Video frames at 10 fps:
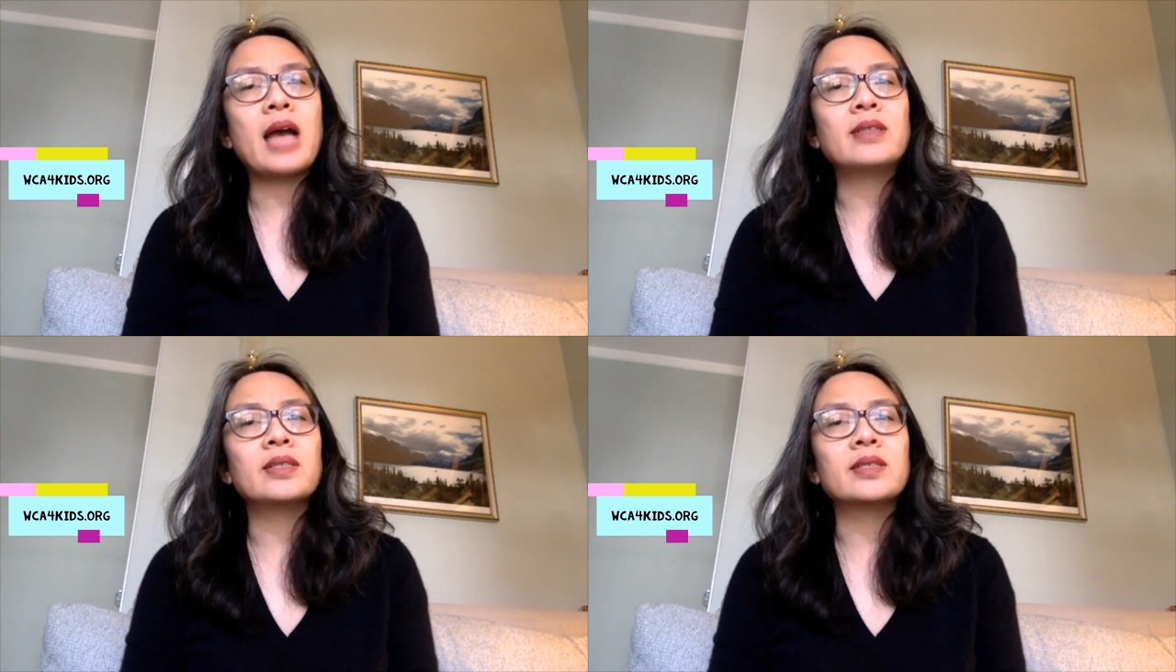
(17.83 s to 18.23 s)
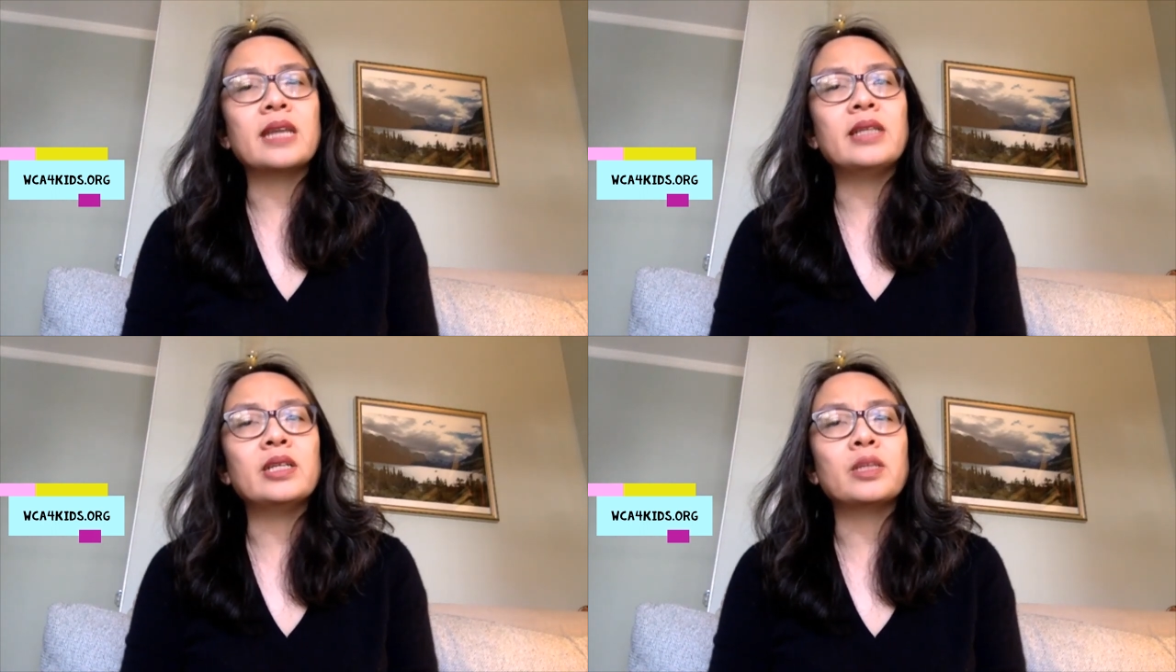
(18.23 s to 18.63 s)
access
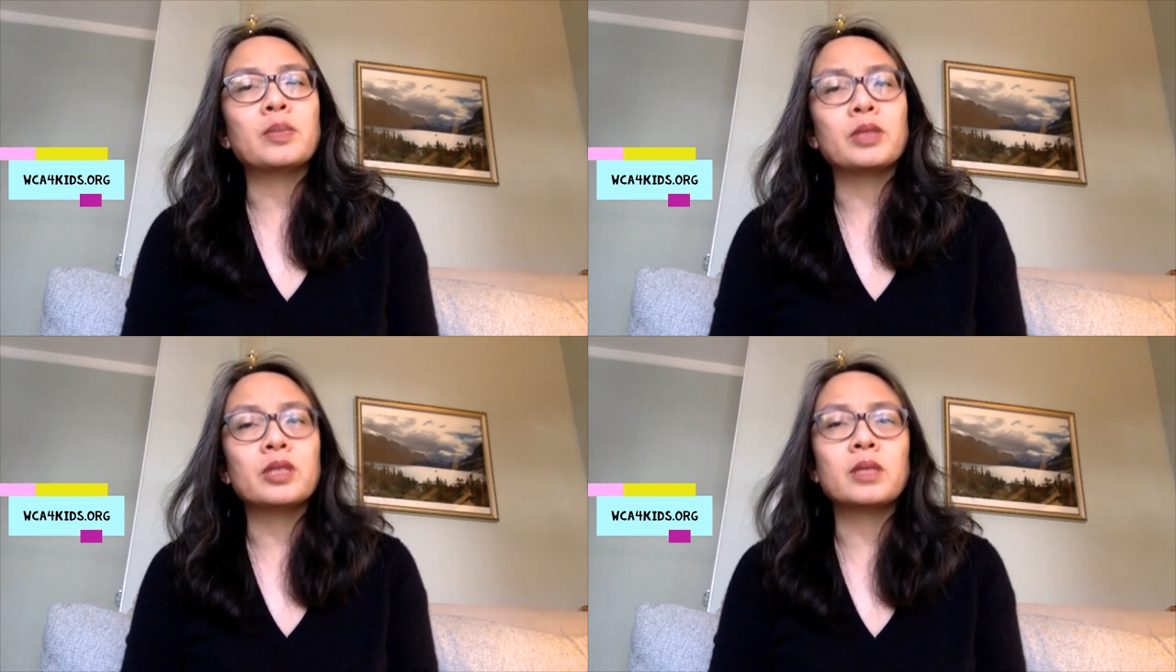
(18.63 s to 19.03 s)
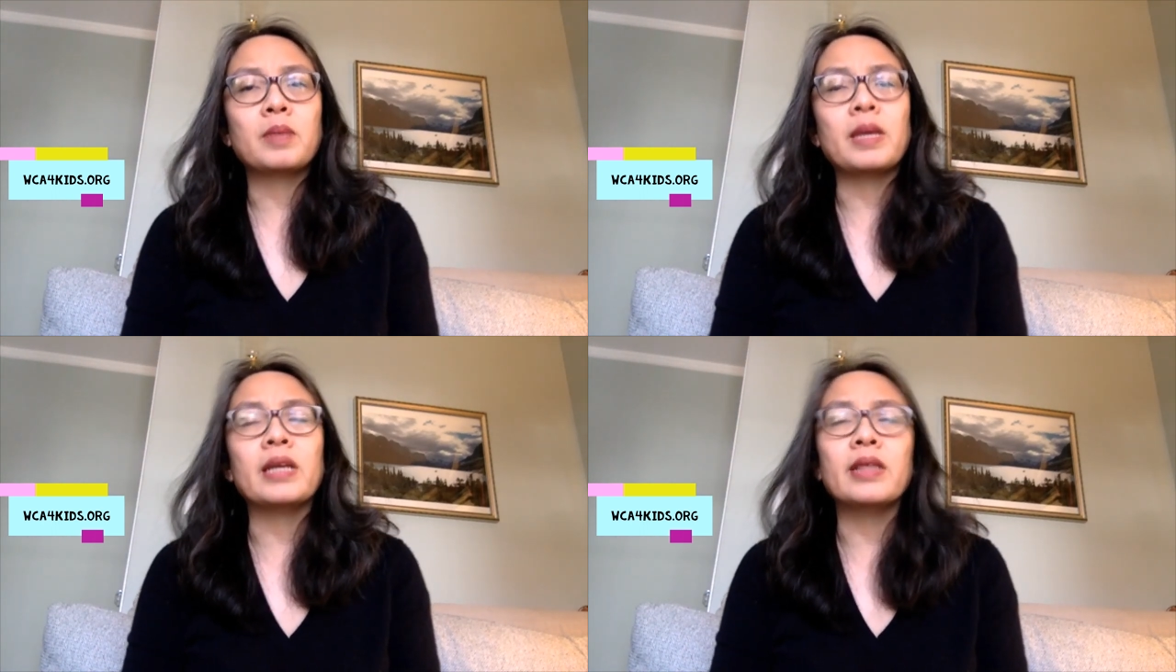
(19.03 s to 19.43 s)
they need to
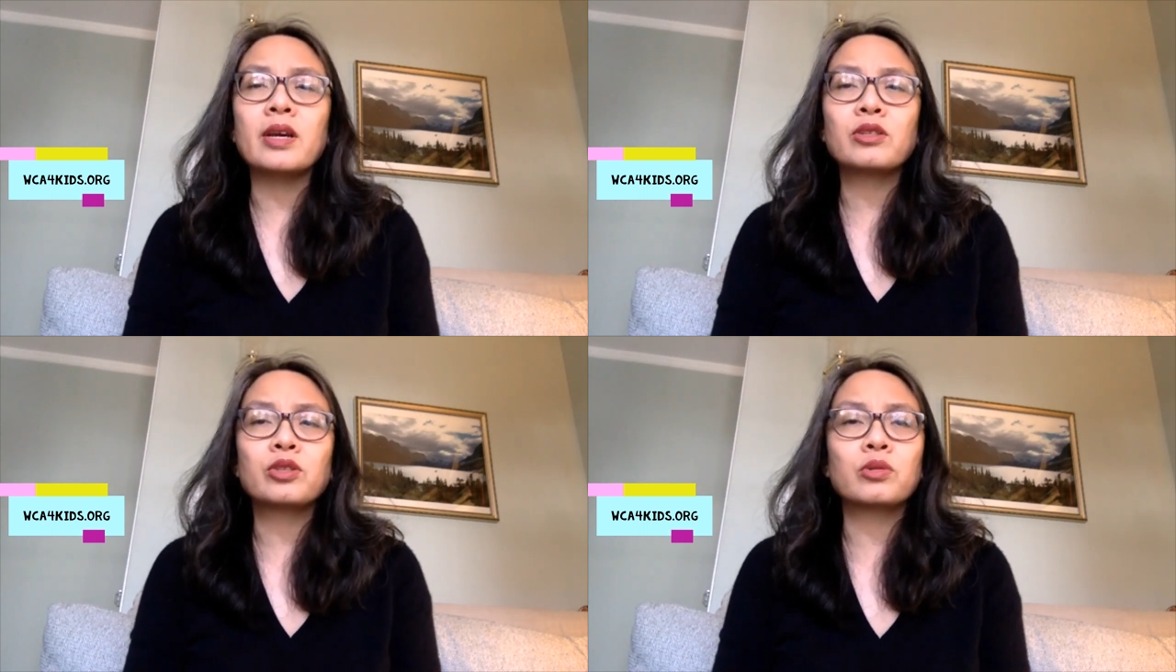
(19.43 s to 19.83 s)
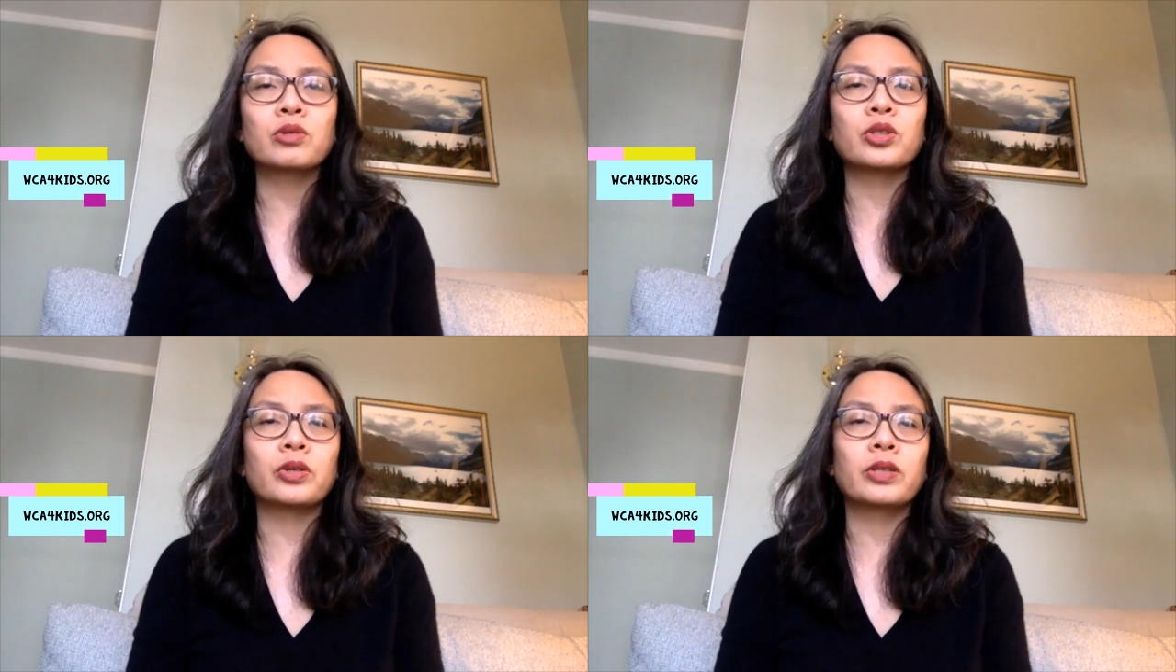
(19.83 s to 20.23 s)
participate in their
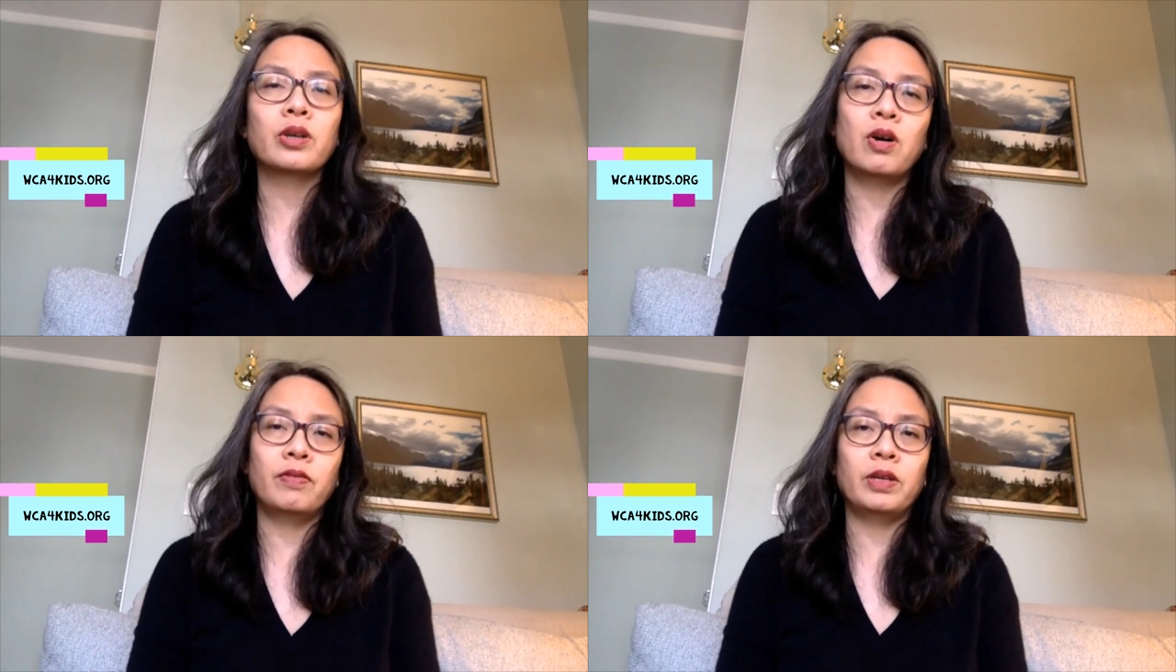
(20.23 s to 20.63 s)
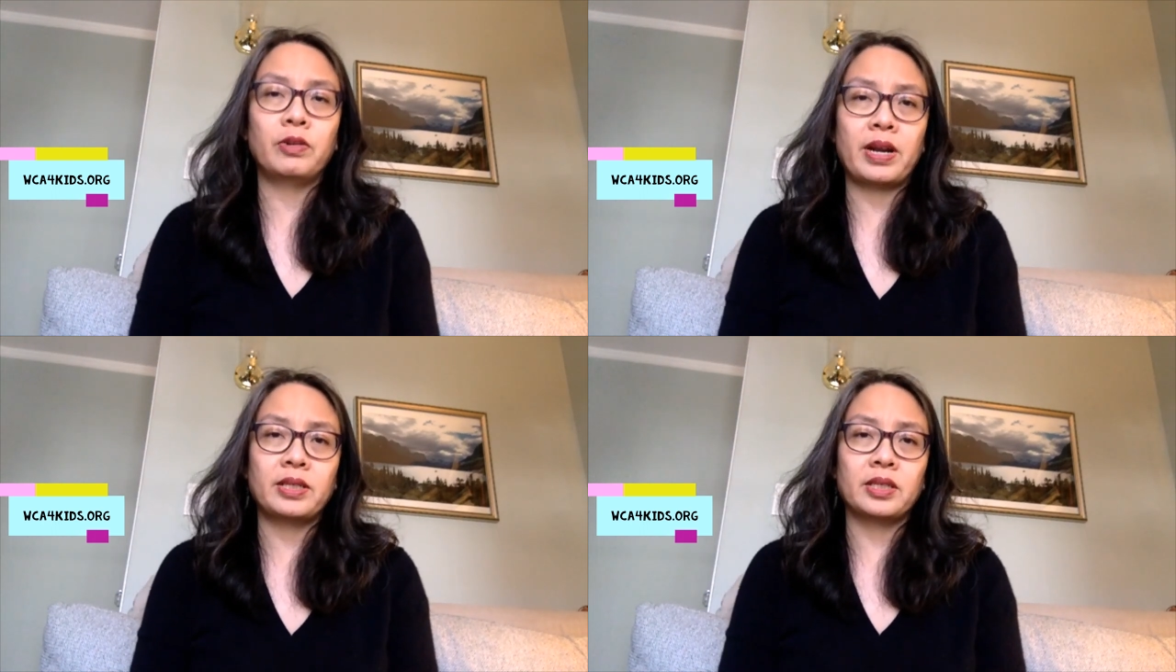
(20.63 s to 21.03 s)
schools during the COVID
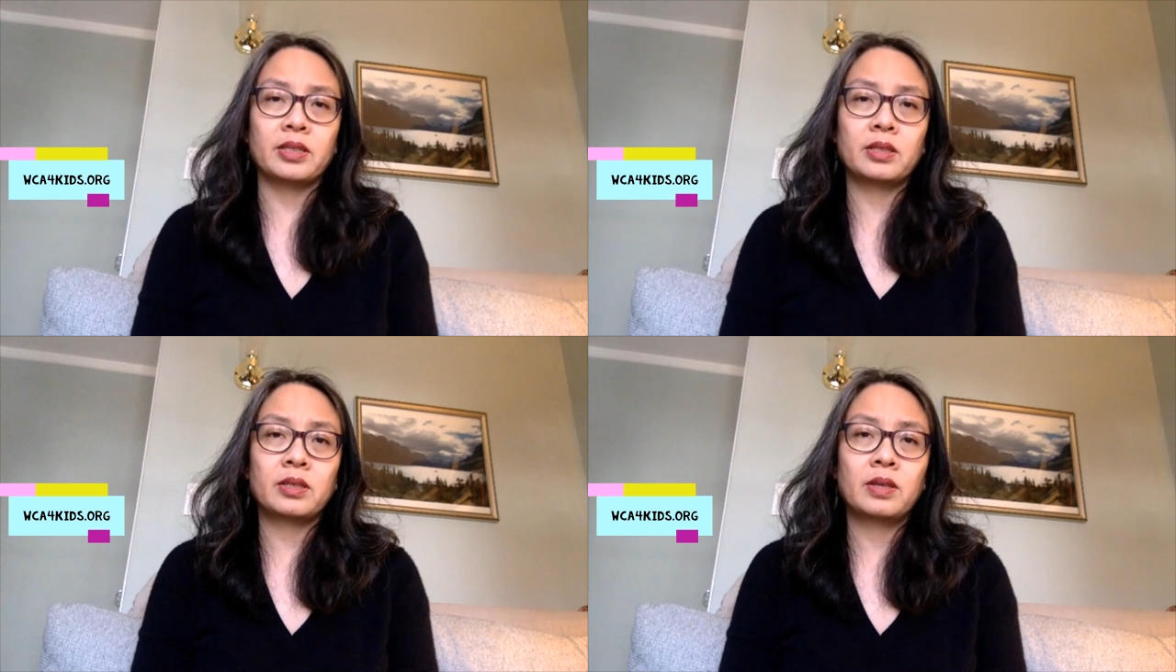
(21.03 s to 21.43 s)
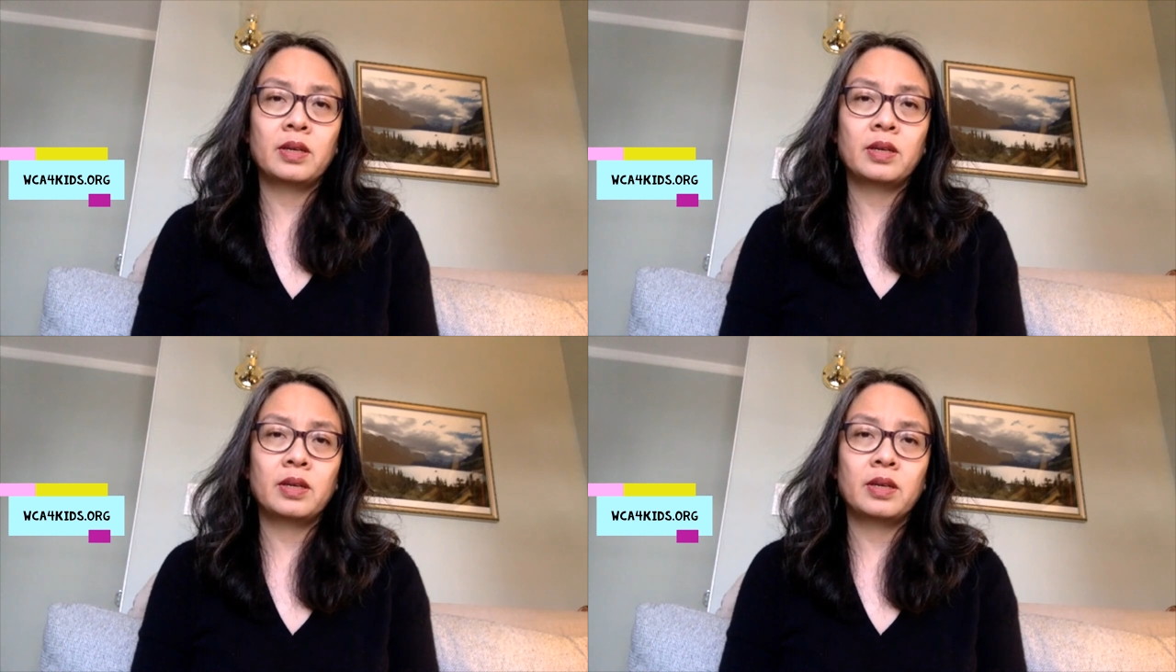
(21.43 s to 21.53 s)
crisis.